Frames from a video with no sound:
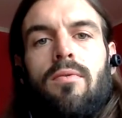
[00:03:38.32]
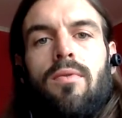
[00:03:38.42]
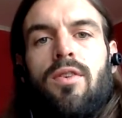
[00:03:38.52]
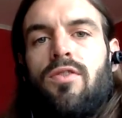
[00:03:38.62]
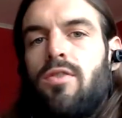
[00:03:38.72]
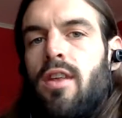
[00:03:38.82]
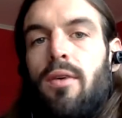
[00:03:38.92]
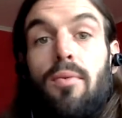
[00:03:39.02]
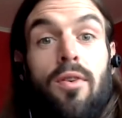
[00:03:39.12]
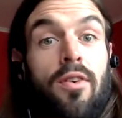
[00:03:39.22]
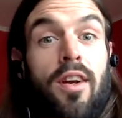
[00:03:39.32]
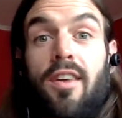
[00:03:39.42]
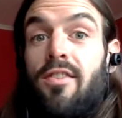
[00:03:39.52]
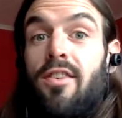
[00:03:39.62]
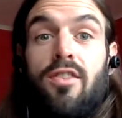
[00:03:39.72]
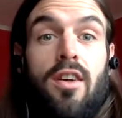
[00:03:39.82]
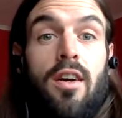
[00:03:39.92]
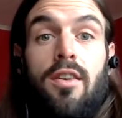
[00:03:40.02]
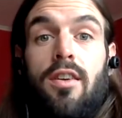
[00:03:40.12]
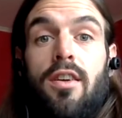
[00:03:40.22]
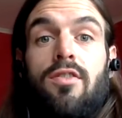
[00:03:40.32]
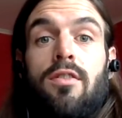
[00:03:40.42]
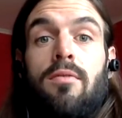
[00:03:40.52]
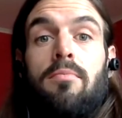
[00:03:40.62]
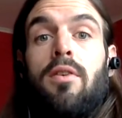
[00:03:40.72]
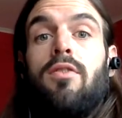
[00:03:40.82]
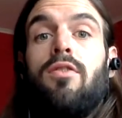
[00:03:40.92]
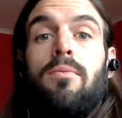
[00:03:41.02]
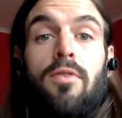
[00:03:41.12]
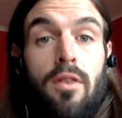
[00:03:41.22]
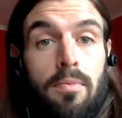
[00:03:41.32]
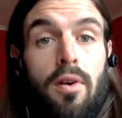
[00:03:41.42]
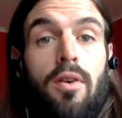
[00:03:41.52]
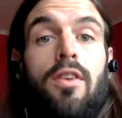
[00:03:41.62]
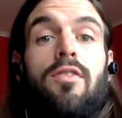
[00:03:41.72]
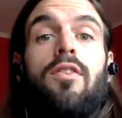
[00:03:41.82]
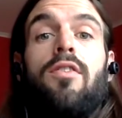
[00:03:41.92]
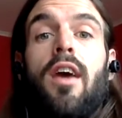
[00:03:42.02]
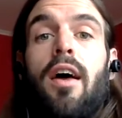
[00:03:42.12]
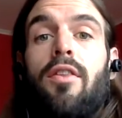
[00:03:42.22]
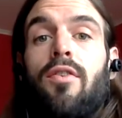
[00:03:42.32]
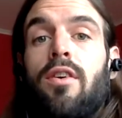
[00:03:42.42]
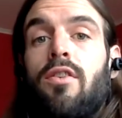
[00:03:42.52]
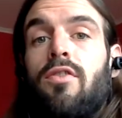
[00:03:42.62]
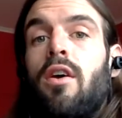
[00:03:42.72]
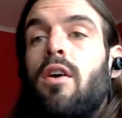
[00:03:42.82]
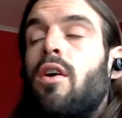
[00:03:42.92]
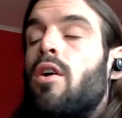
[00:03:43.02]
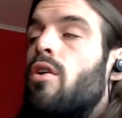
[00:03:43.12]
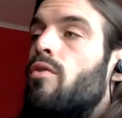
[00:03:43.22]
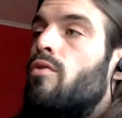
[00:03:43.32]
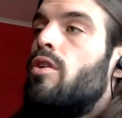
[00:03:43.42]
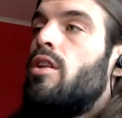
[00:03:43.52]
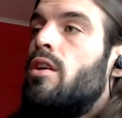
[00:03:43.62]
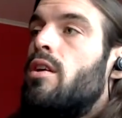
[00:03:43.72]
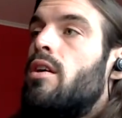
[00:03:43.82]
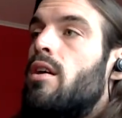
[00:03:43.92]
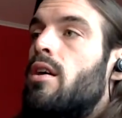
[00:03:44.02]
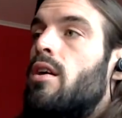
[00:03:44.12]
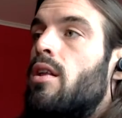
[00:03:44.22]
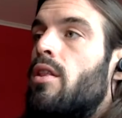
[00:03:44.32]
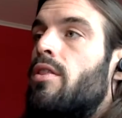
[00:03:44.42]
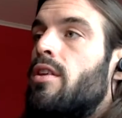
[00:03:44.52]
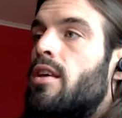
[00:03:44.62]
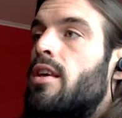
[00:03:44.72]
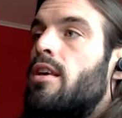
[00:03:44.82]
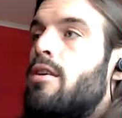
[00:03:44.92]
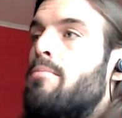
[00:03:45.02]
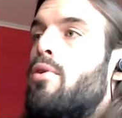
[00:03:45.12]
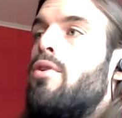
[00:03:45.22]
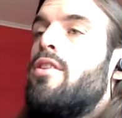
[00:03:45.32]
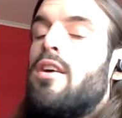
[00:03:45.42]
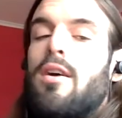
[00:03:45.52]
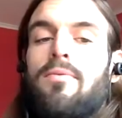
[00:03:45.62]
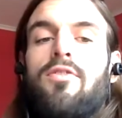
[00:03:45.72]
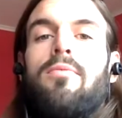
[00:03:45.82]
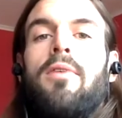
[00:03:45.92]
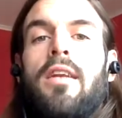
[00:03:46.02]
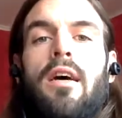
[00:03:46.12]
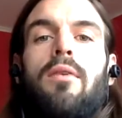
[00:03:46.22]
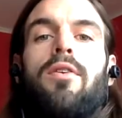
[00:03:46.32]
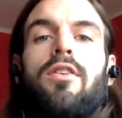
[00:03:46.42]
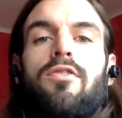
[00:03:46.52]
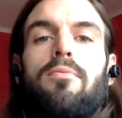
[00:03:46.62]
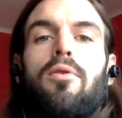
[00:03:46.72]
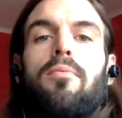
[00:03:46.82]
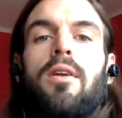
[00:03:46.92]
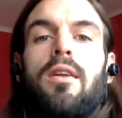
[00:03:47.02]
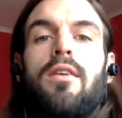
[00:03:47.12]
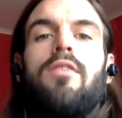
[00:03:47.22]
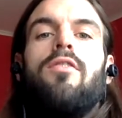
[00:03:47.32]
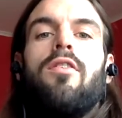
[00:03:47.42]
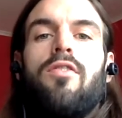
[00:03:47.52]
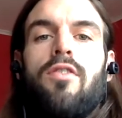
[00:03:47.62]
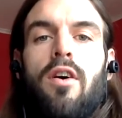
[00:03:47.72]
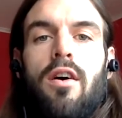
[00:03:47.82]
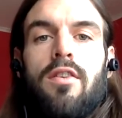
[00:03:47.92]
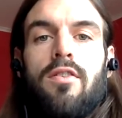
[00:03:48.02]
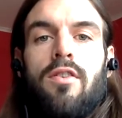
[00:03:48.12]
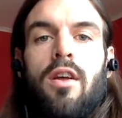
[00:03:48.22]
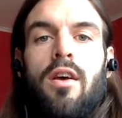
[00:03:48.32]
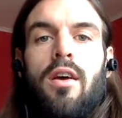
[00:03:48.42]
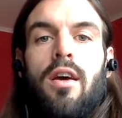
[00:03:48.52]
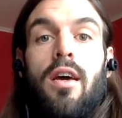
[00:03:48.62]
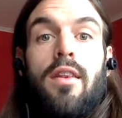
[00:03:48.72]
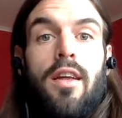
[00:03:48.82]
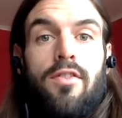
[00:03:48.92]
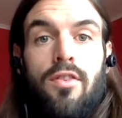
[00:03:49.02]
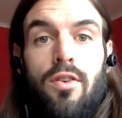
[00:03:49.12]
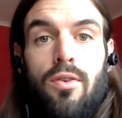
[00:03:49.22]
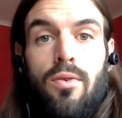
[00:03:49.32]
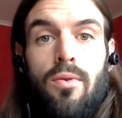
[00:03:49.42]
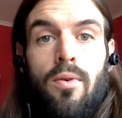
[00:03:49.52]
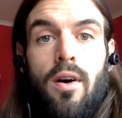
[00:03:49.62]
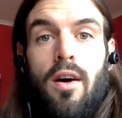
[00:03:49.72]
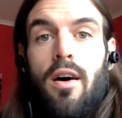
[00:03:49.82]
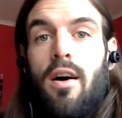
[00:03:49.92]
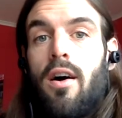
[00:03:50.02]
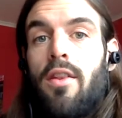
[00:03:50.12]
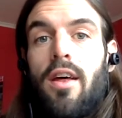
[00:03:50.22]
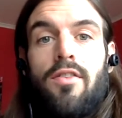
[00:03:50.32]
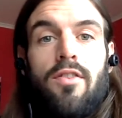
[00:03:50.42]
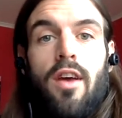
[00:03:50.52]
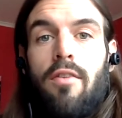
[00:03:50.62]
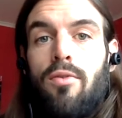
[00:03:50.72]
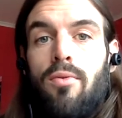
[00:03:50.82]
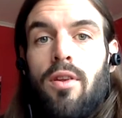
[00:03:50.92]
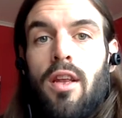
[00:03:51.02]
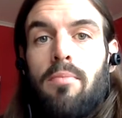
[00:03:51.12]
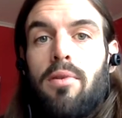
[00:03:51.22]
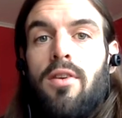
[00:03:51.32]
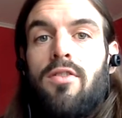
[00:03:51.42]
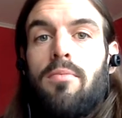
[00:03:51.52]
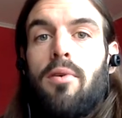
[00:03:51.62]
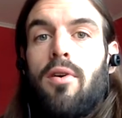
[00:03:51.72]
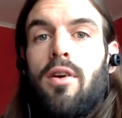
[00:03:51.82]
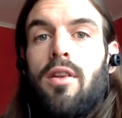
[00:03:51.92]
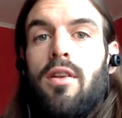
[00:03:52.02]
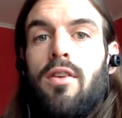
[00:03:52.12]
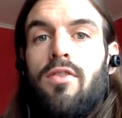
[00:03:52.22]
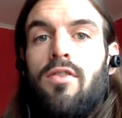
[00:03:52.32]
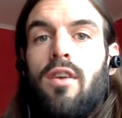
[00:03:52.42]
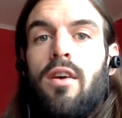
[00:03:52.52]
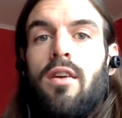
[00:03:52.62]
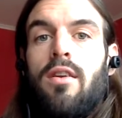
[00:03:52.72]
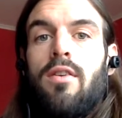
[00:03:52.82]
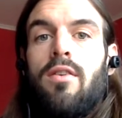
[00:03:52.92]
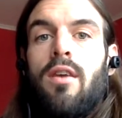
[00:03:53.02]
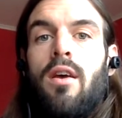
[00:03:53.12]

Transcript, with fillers: which that word has such a connotation, but in terms of the parties, these gatherings, really the key component that comes to me now in this moment is the sauce. Mm-hmm. And that's you. Uh, that's everyone that plays a part in this. And